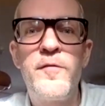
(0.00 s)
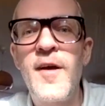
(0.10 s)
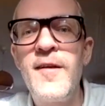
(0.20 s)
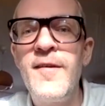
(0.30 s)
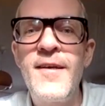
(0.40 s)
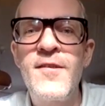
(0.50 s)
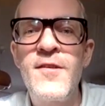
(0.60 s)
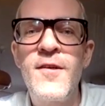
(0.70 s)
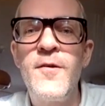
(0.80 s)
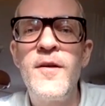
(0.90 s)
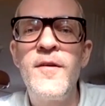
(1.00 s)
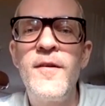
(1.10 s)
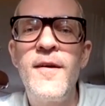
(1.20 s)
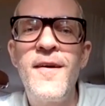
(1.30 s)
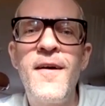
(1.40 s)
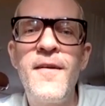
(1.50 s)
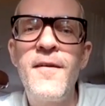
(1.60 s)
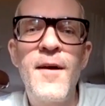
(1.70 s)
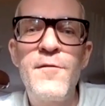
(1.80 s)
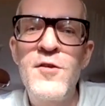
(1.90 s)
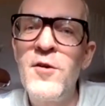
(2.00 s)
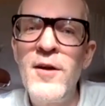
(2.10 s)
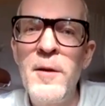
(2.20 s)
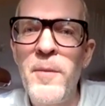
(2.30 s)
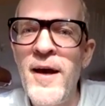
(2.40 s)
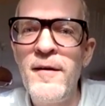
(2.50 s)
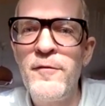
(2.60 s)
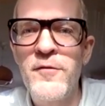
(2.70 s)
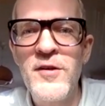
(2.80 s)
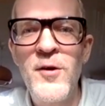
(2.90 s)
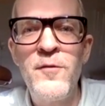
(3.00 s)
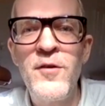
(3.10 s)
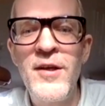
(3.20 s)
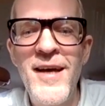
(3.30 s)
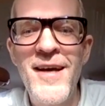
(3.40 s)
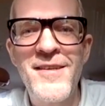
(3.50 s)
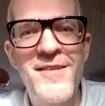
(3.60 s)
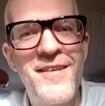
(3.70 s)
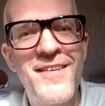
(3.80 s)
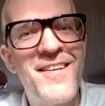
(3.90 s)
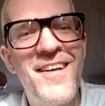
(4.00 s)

10 years ago, and I've certainly paid for it over the years. And